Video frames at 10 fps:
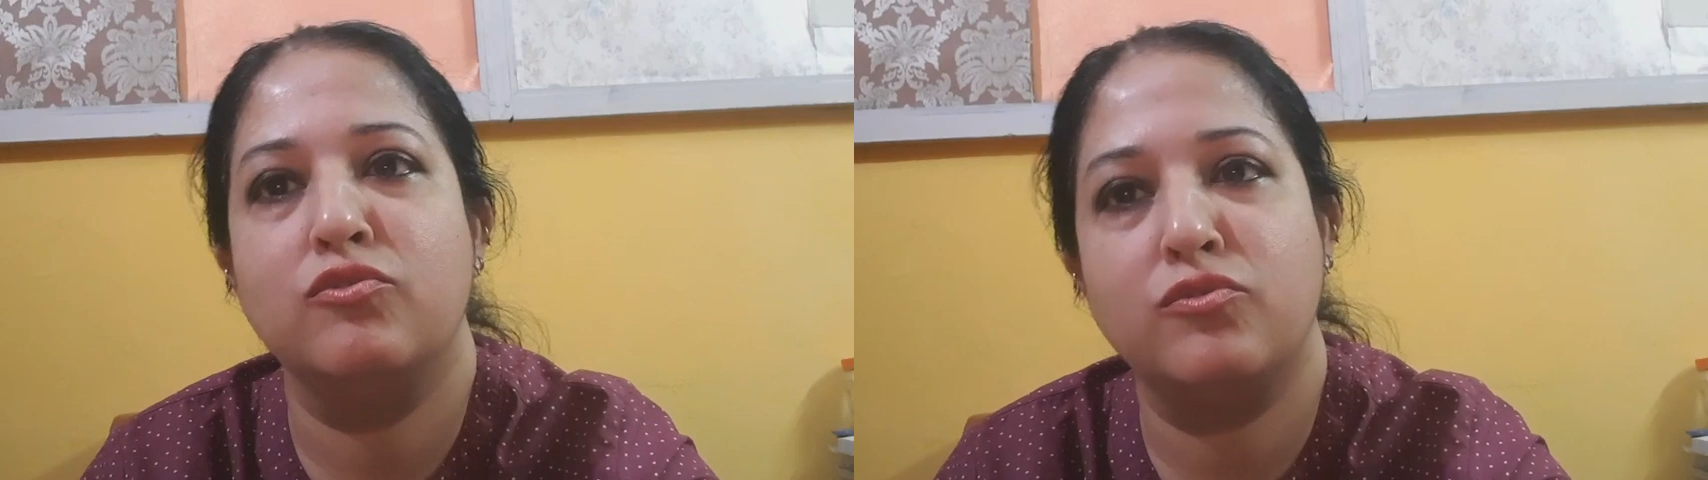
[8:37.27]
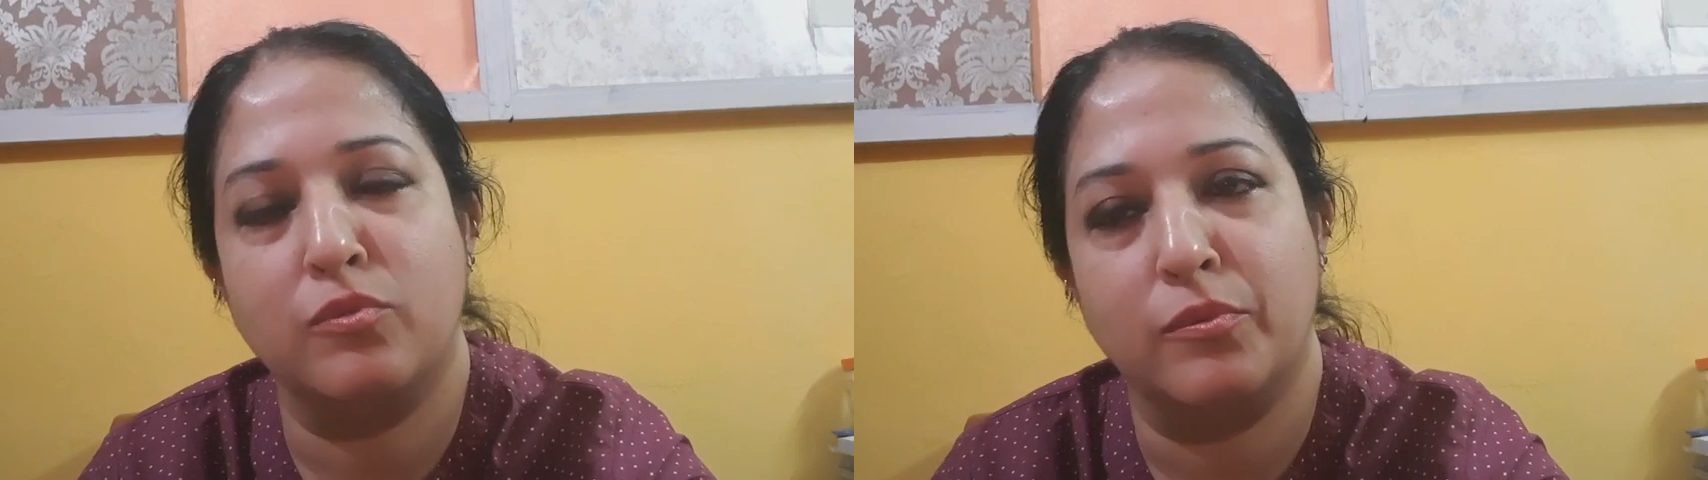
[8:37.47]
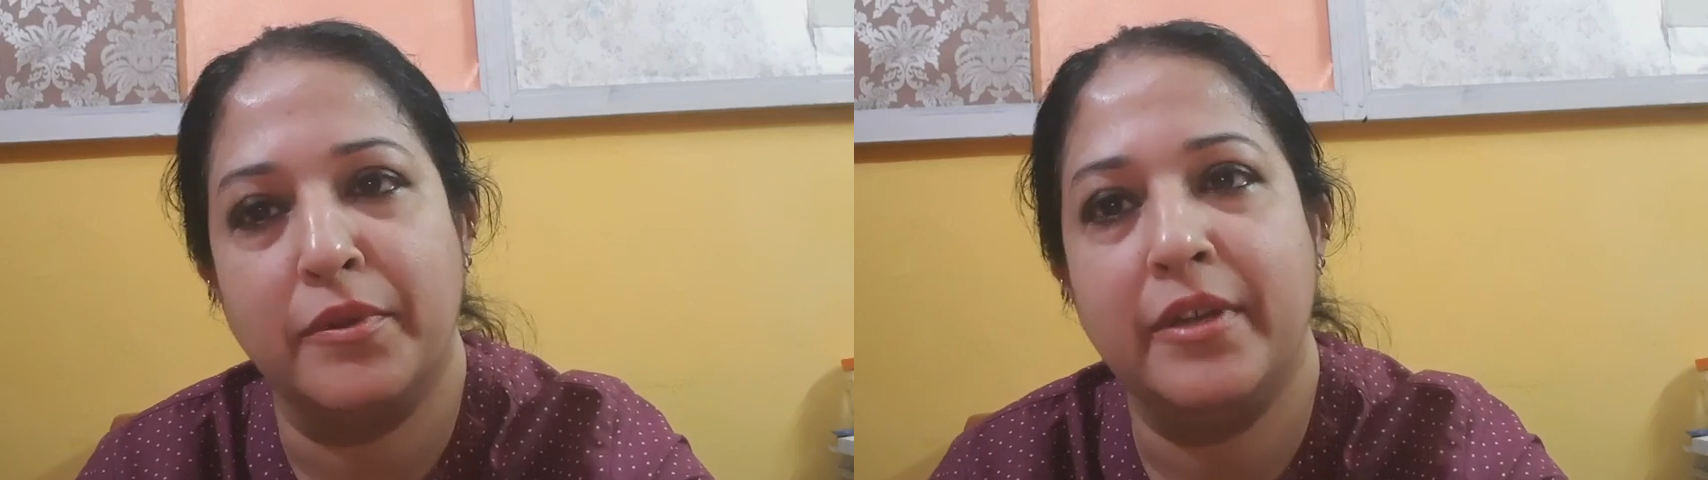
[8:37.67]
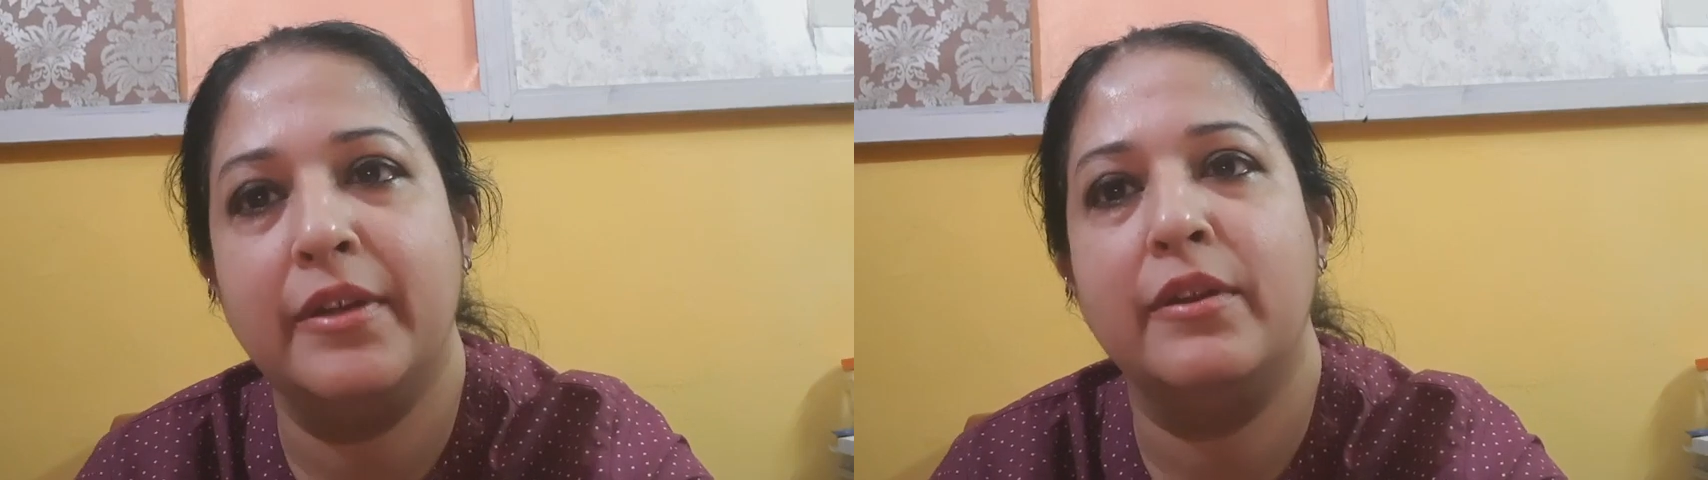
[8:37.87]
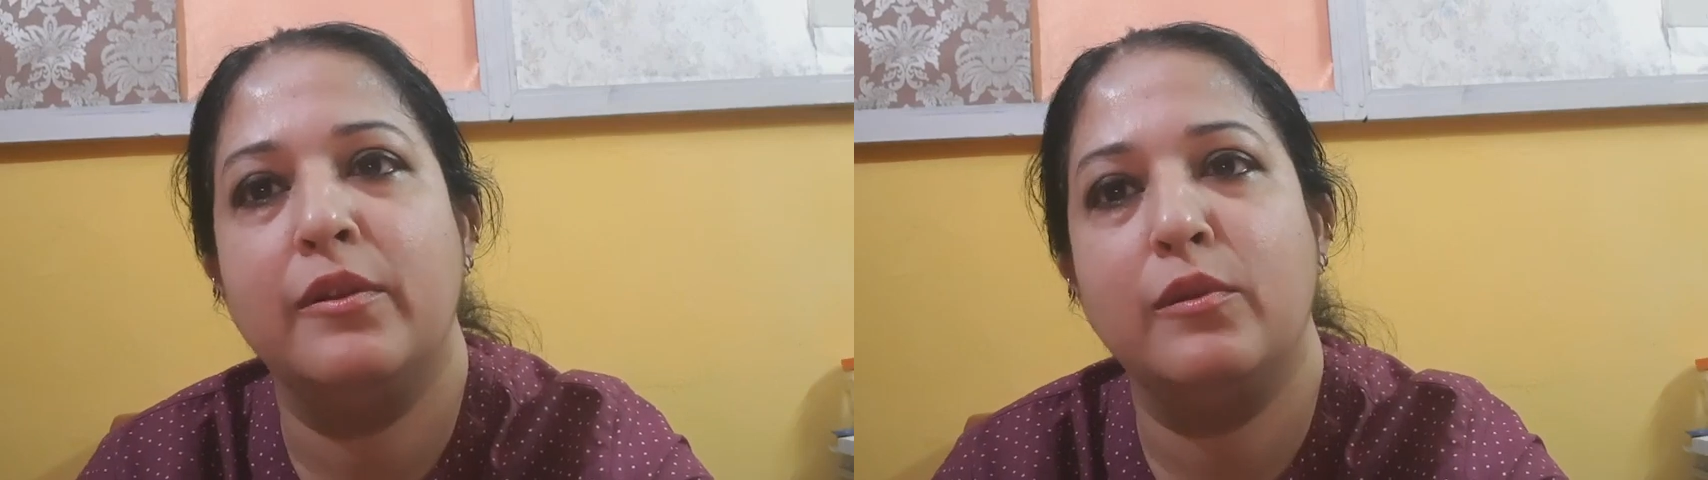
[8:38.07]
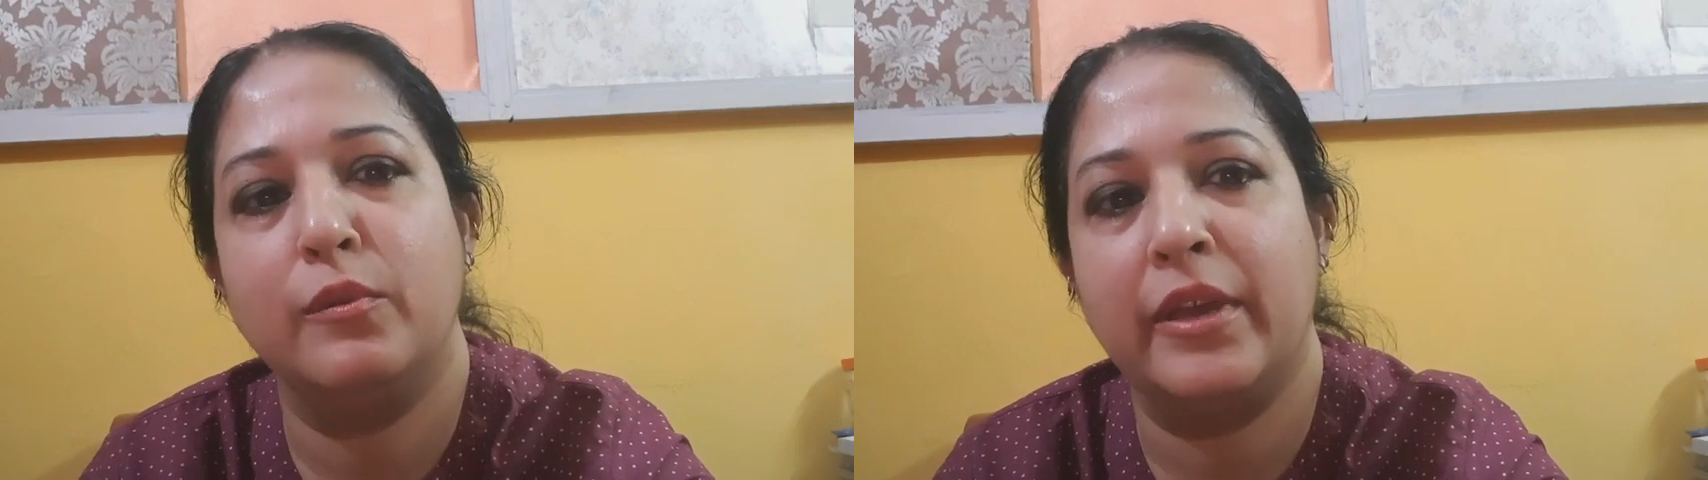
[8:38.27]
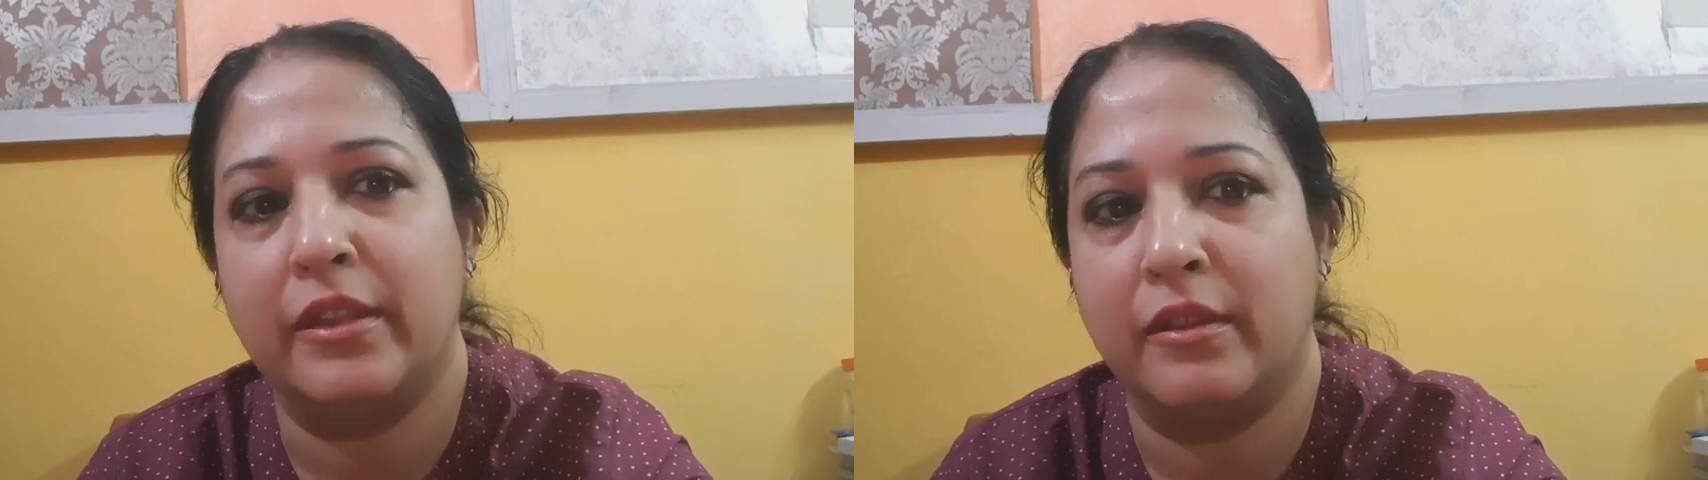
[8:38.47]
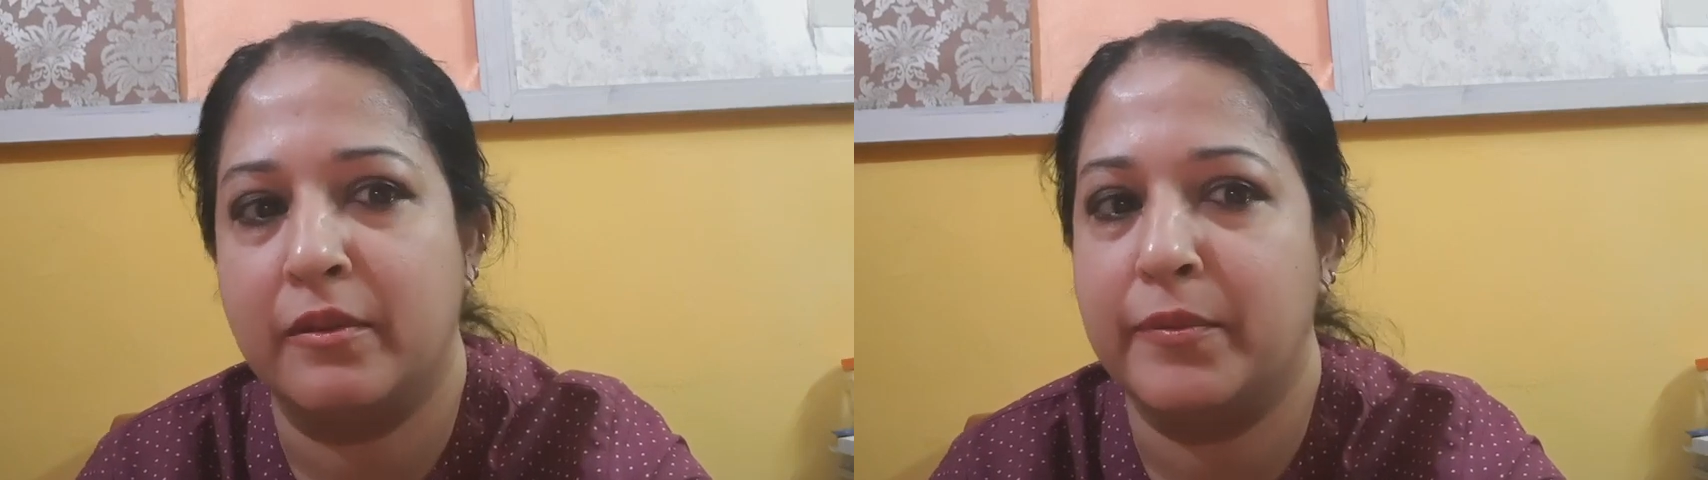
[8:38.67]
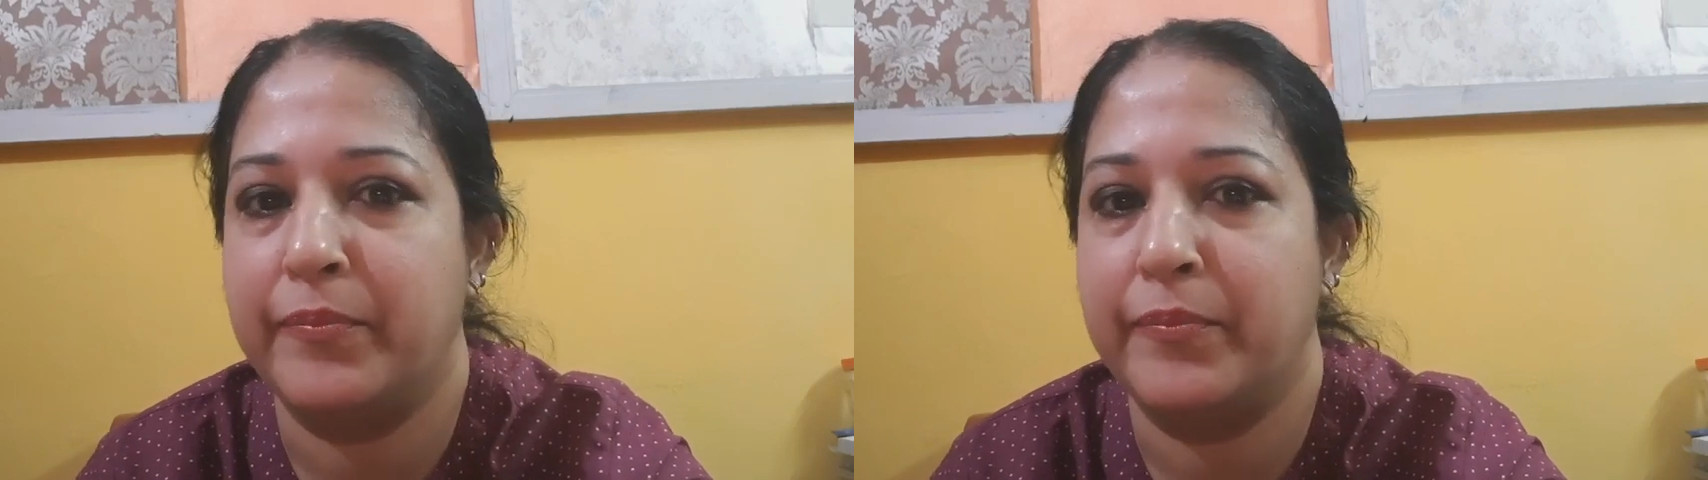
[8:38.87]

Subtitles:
stored together.